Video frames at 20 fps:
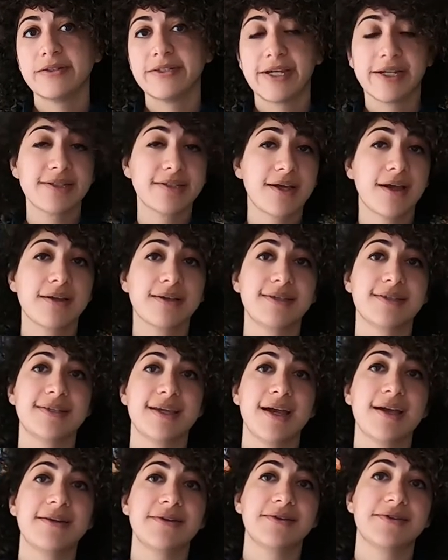TikTok
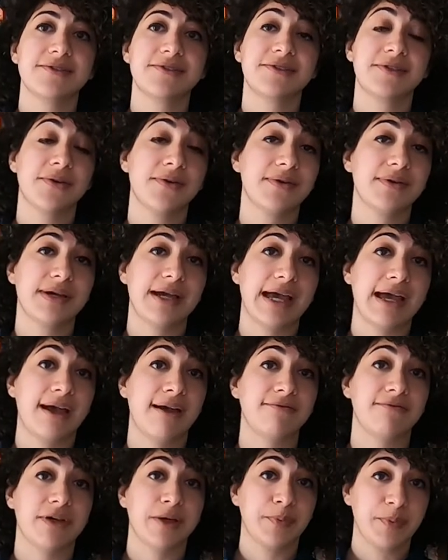designers don't
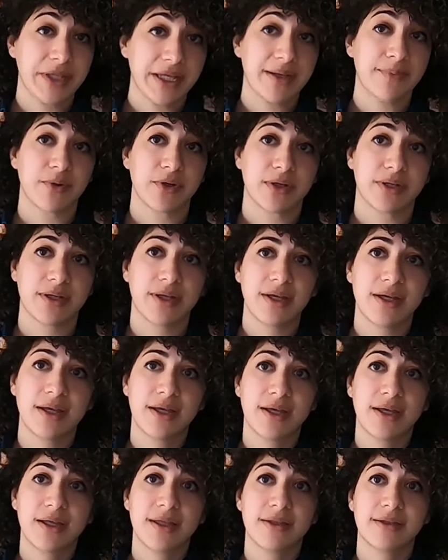have a playbook.
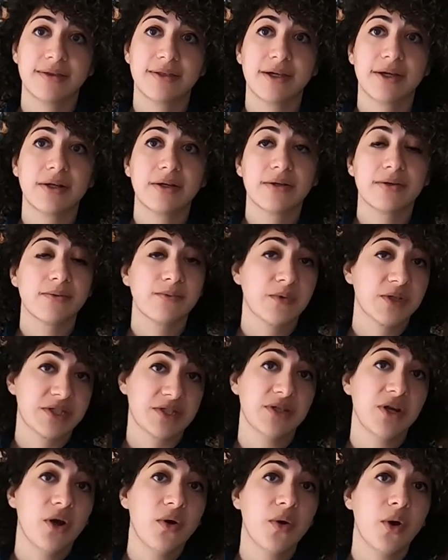There
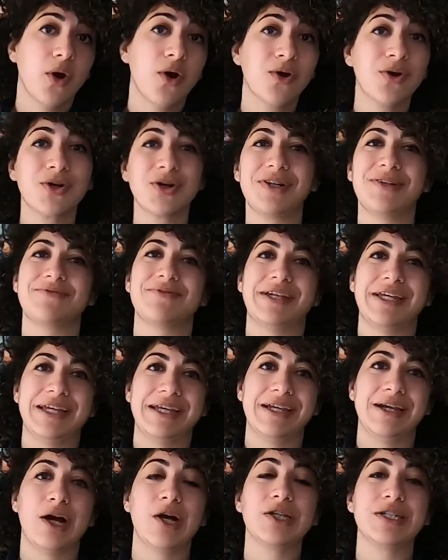was no
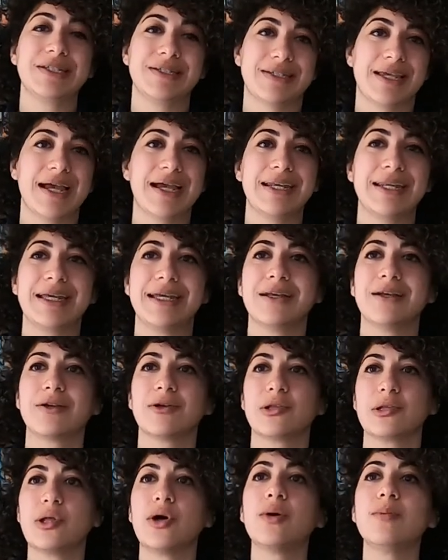Ogilvy on
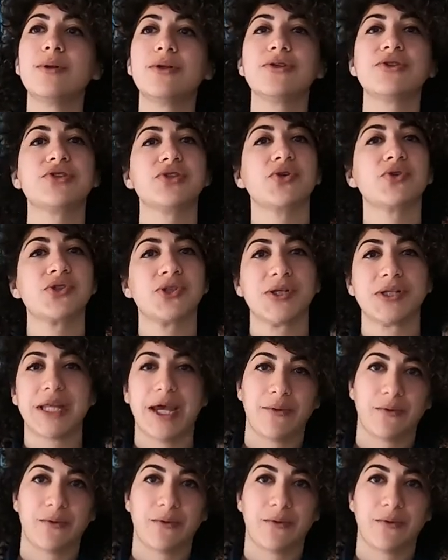designing global social